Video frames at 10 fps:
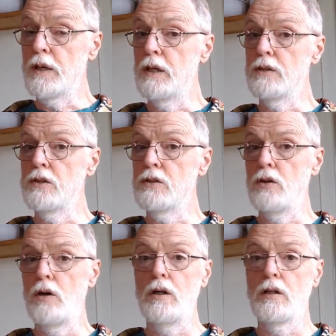because
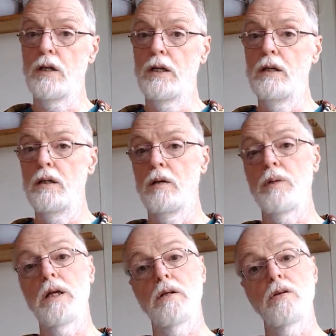historically, I
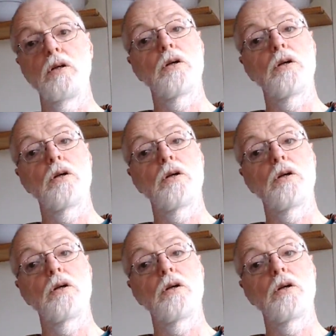mean,